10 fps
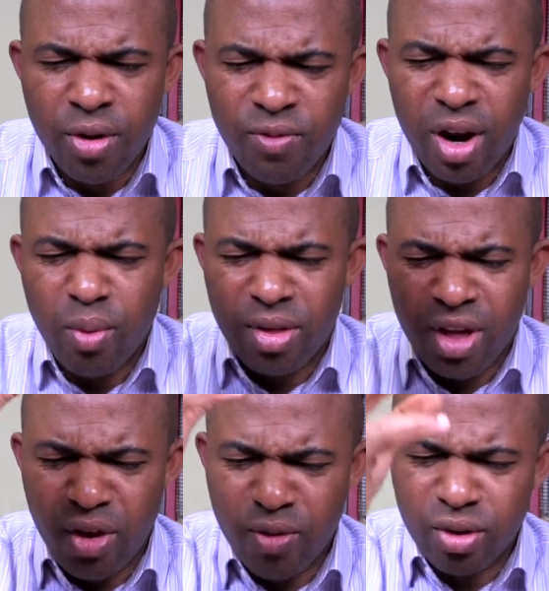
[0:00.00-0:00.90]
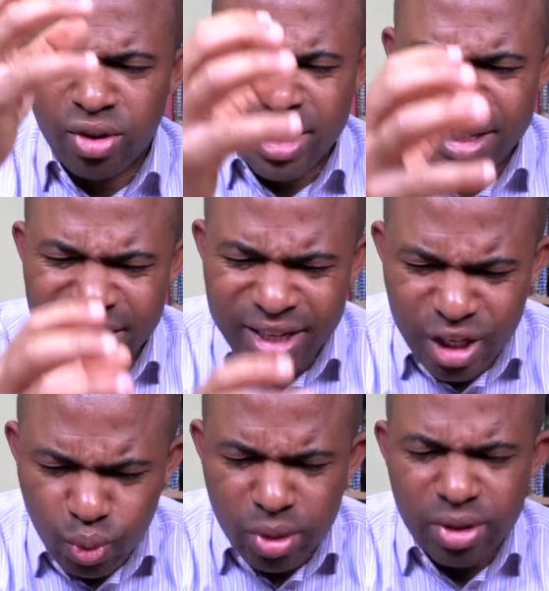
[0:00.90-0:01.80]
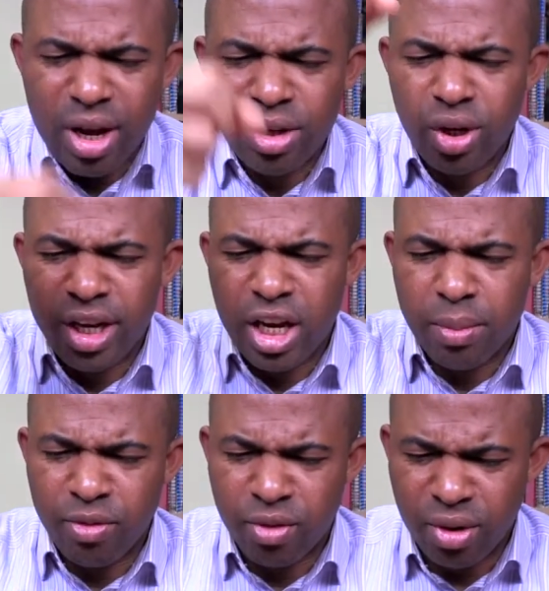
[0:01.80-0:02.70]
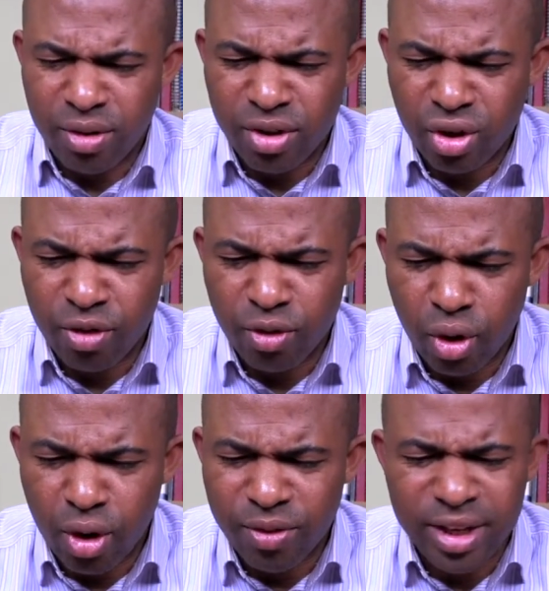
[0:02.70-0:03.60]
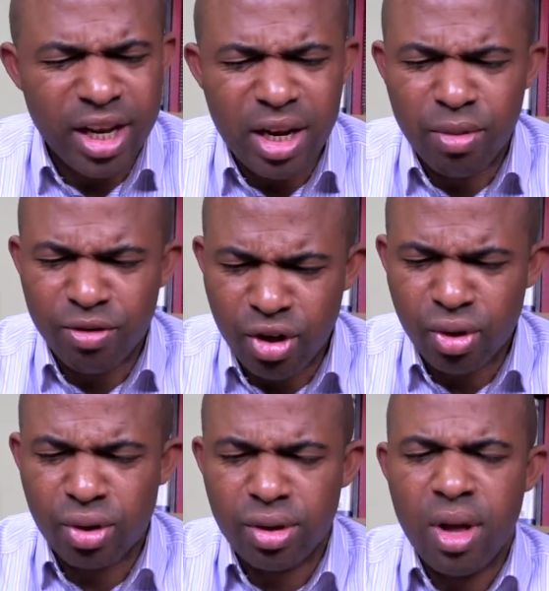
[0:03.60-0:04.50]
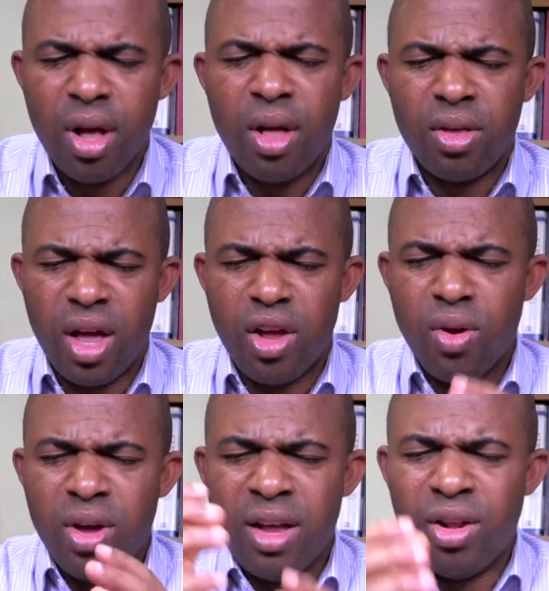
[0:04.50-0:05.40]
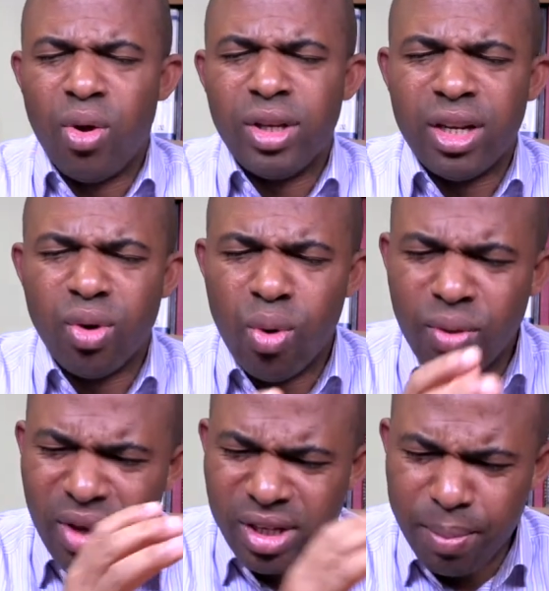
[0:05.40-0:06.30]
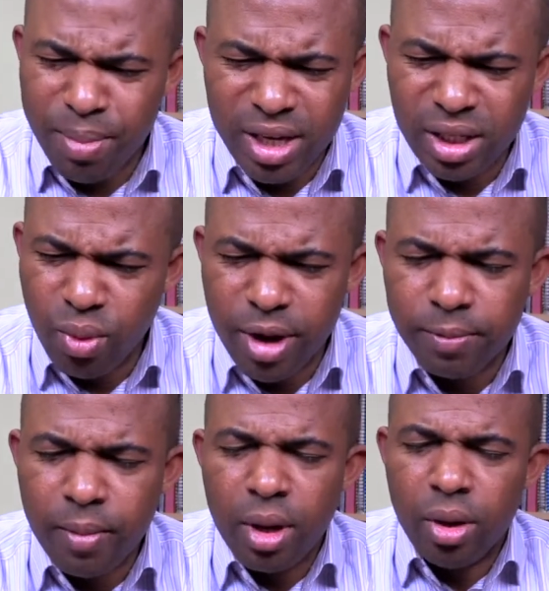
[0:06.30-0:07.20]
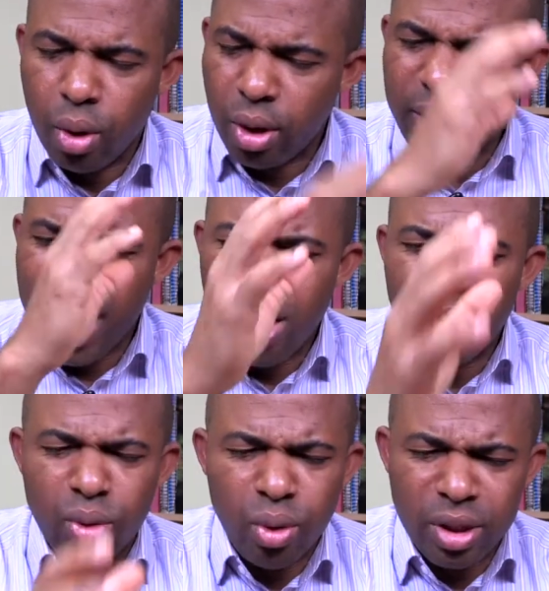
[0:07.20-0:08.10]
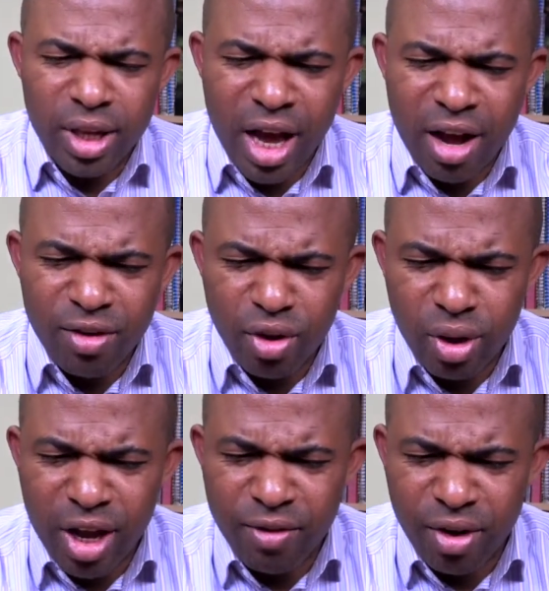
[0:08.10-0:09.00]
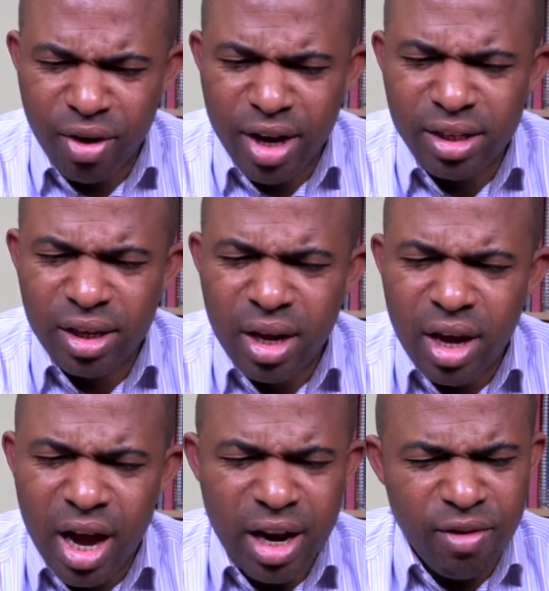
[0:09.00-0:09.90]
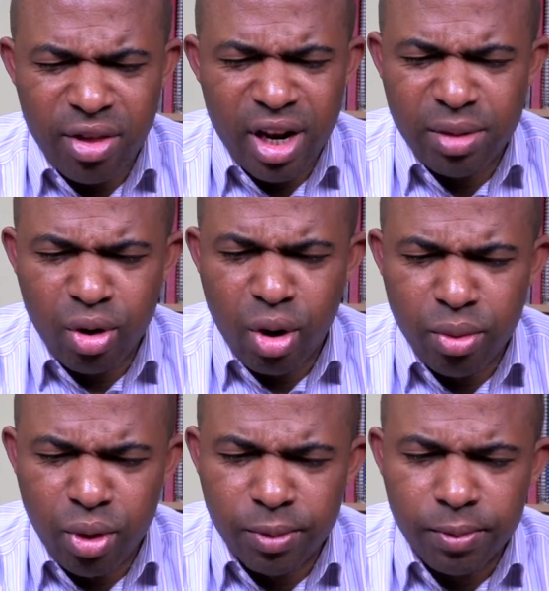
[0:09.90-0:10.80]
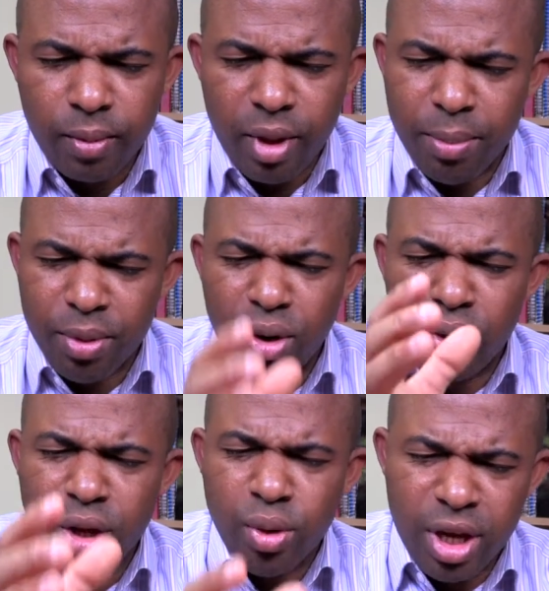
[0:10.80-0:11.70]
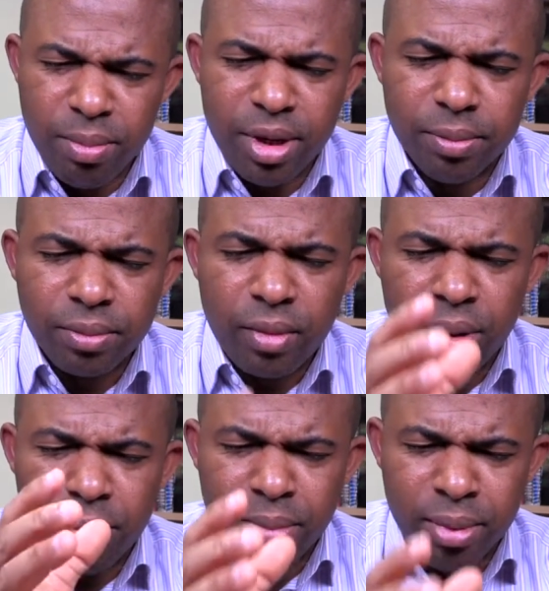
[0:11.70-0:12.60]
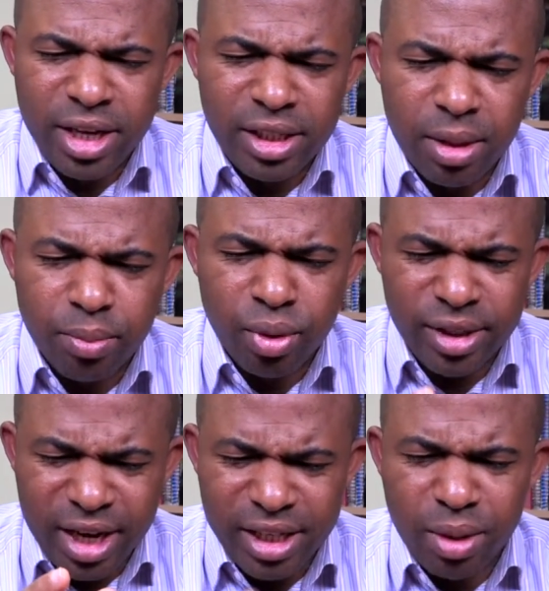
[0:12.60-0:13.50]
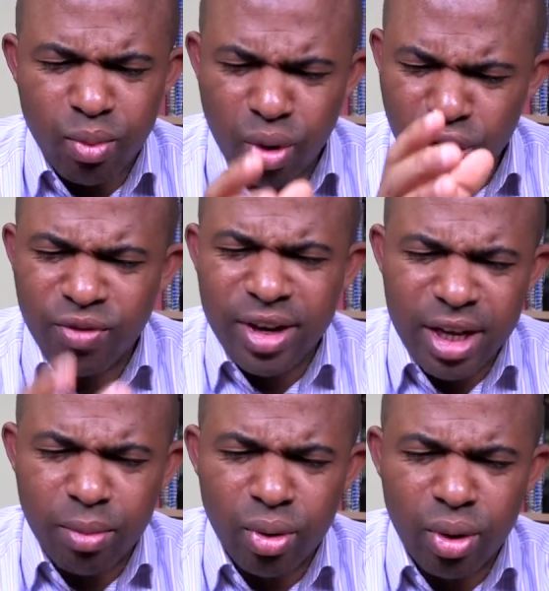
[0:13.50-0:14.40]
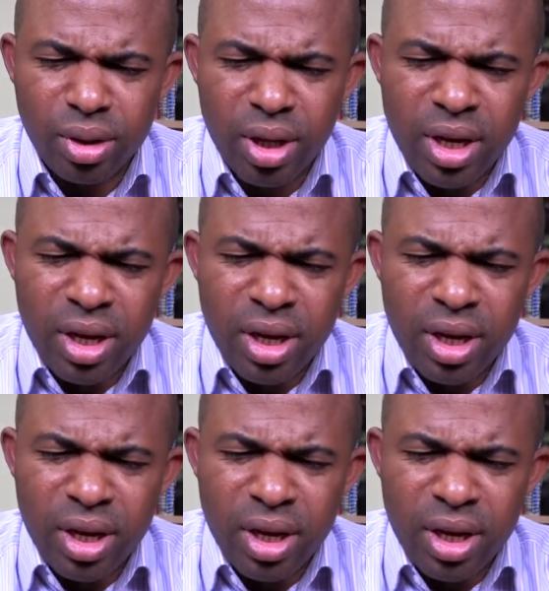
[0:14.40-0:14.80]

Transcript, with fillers: Father, we thank you for translating these ones now into the kingdom of, your, of the Son of Your love in the name of Jesus. Thank you, Lord, that all things are passed away. Lord, now, O Lord, they have a new life in Christ and everything has become new. I pray, Lord, that you keep them Bless them, protect them, watch over them, O Lord.